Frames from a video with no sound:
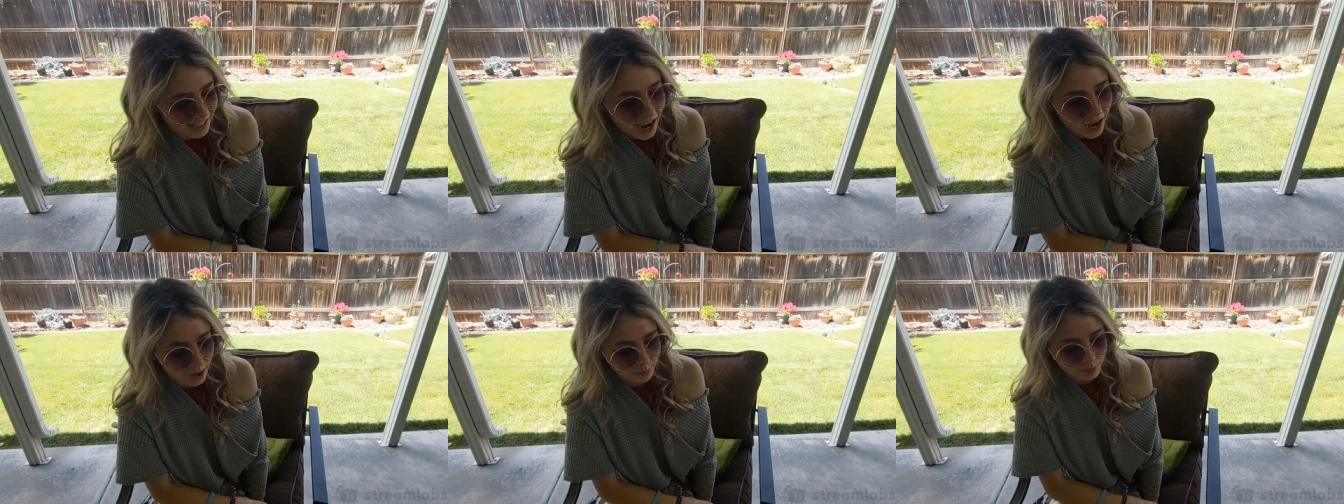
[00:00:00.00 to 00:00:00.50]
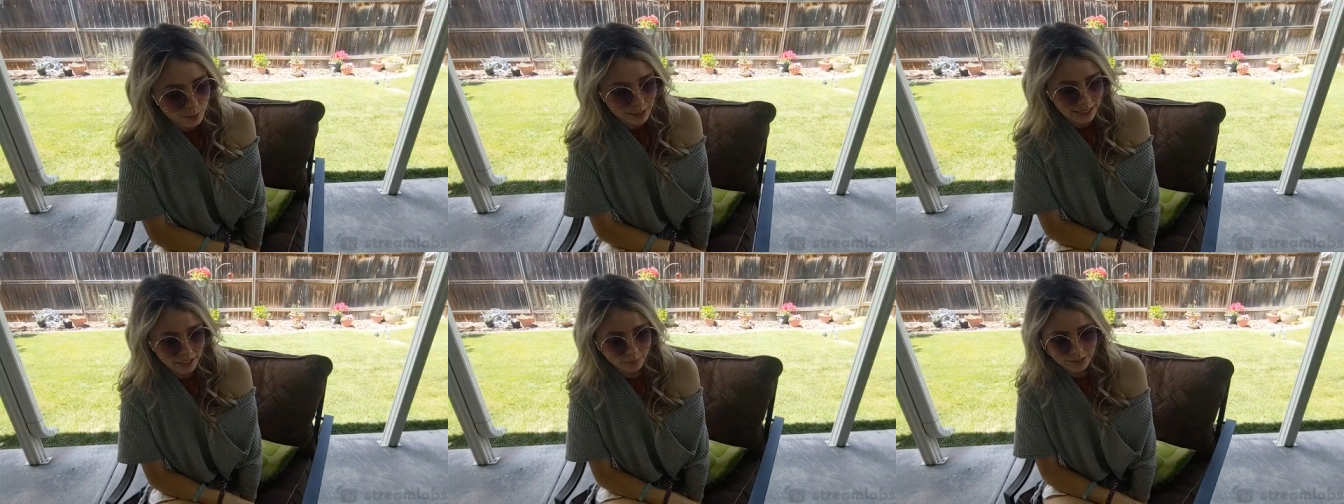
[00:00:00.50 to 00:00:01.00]
Yeah,
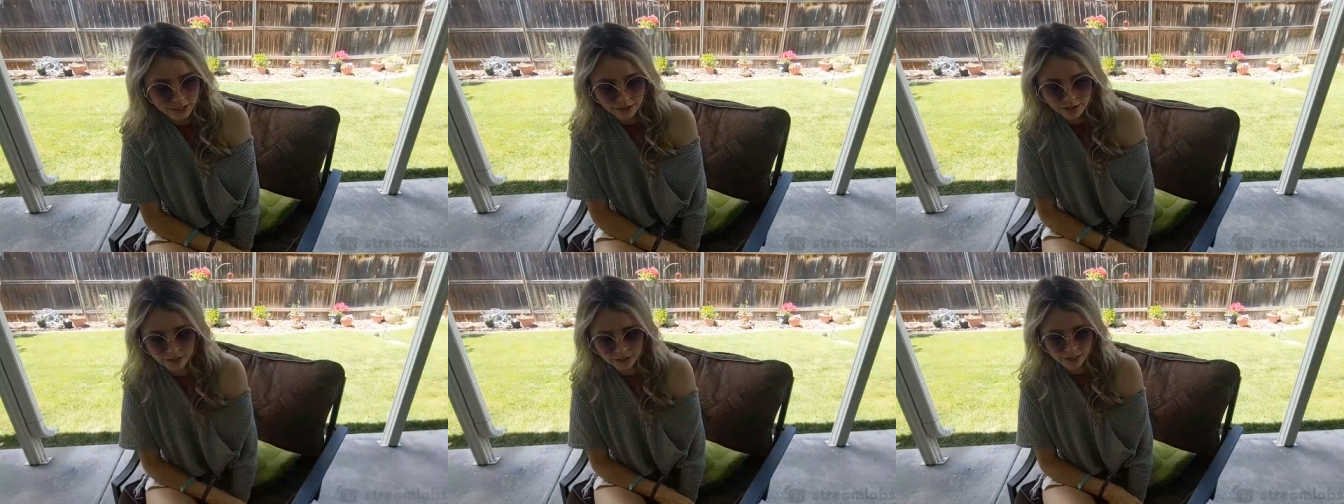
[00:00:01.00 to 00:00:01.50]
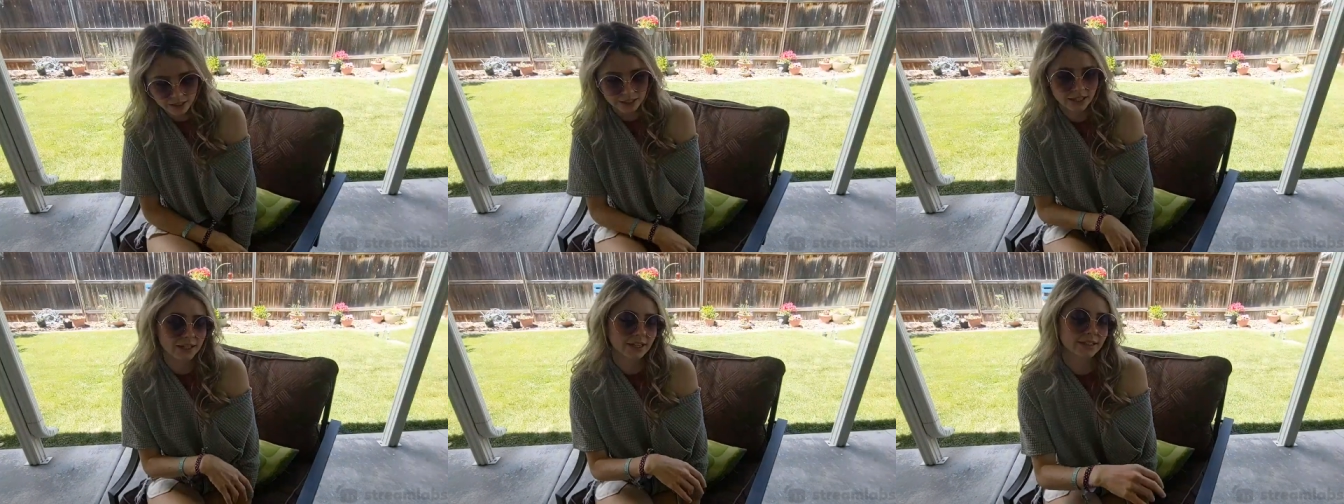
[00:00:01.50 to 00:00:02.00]
Bay can be our,
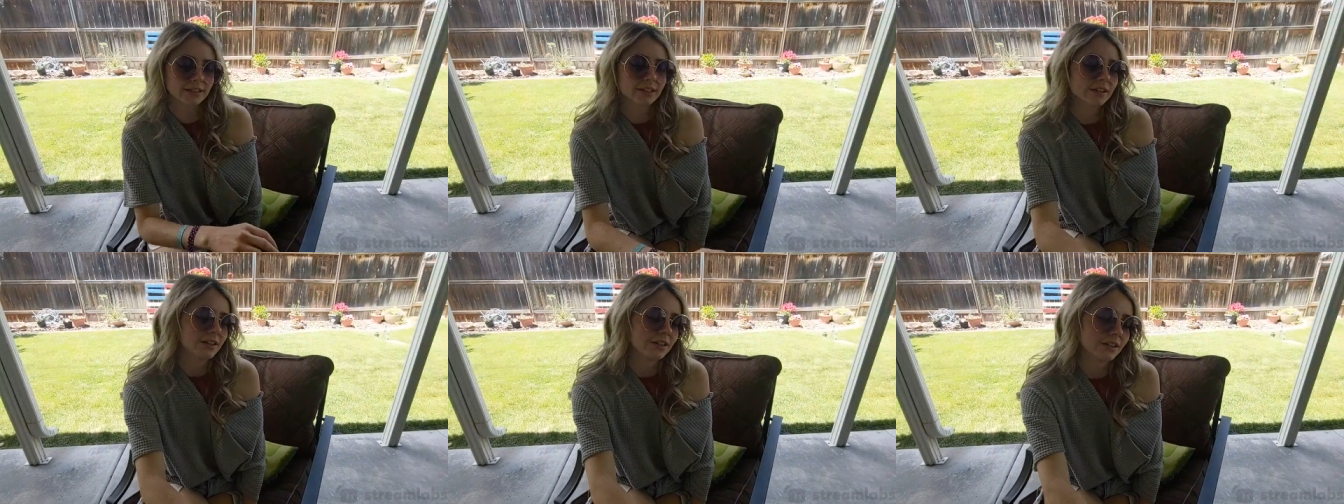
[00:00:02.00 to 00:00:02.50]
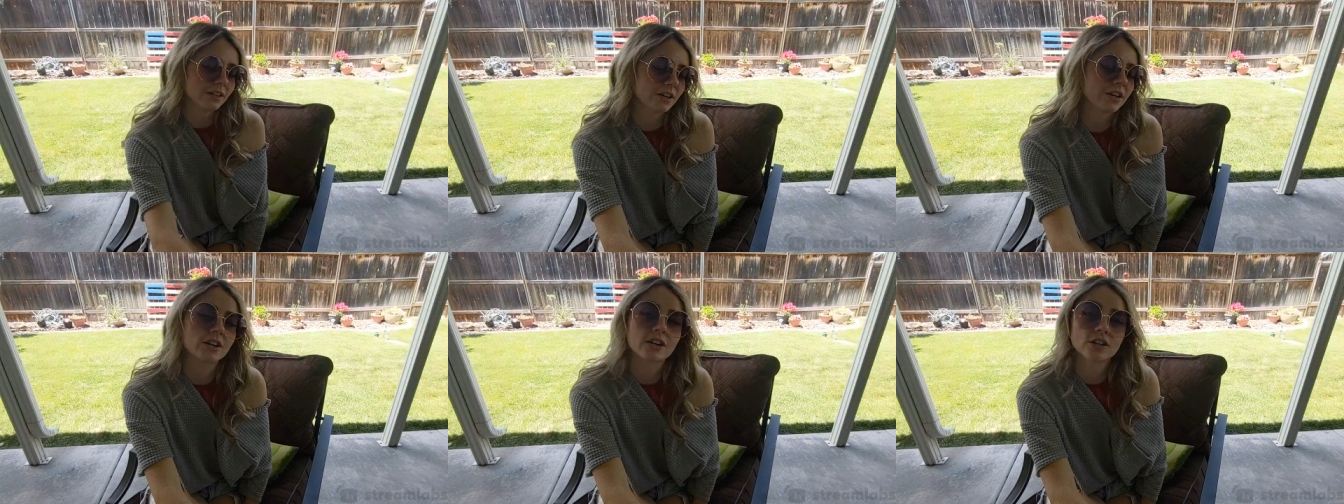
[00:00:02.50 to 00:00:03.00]
uh,
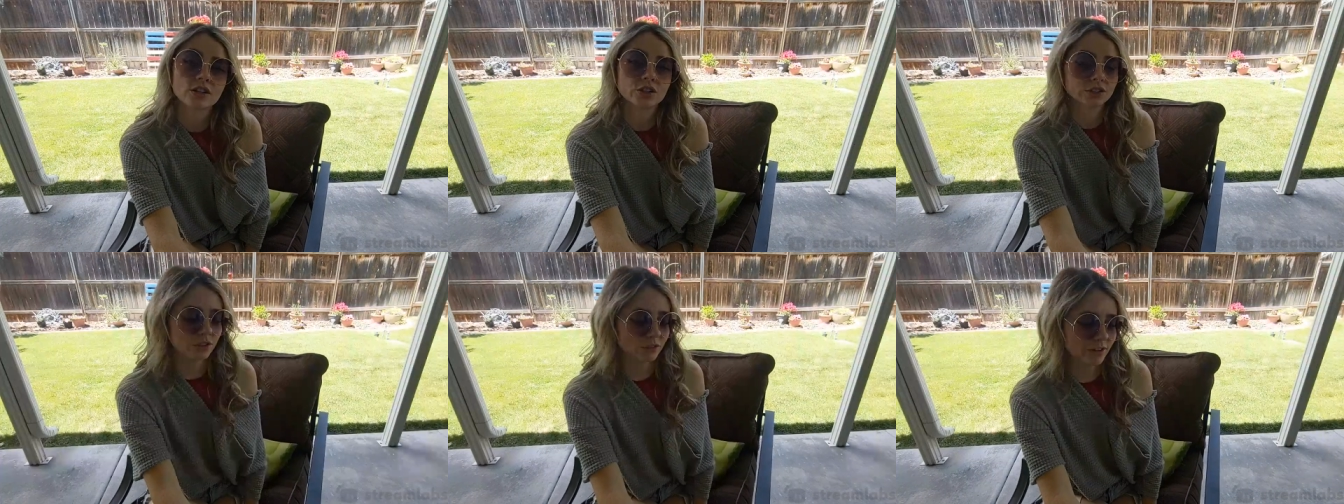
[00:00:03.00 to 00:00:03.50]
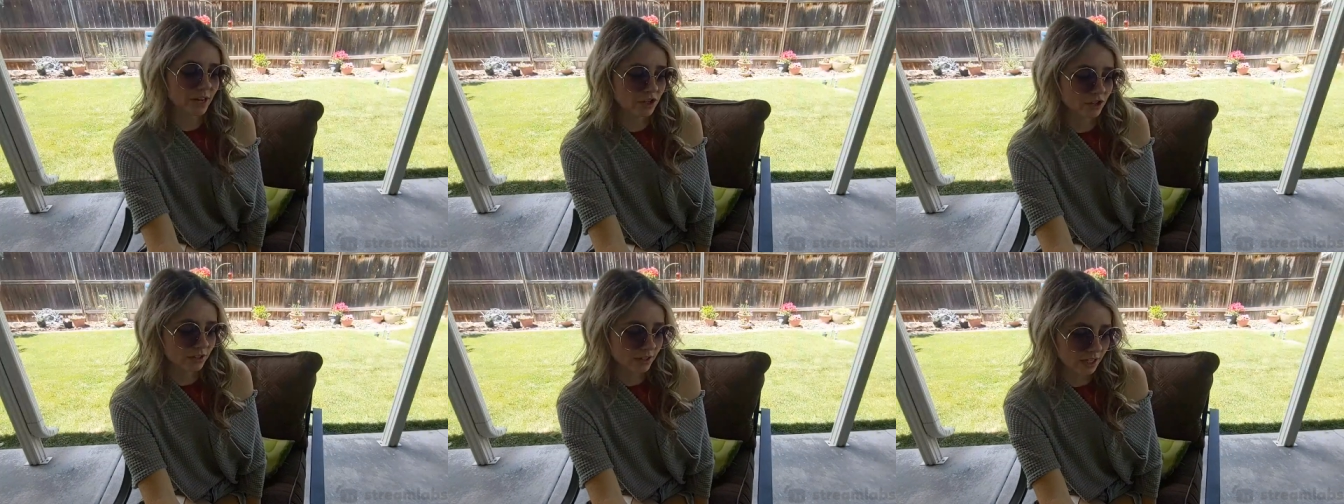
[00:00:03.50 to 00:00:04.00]
our alert
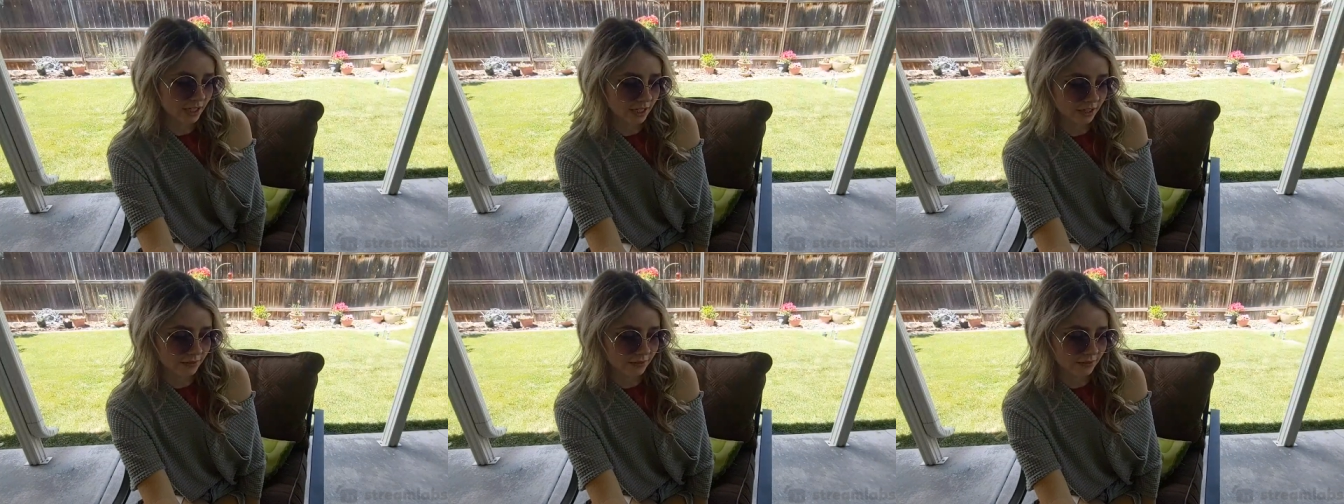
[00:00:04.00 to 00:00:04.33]
notification thingy.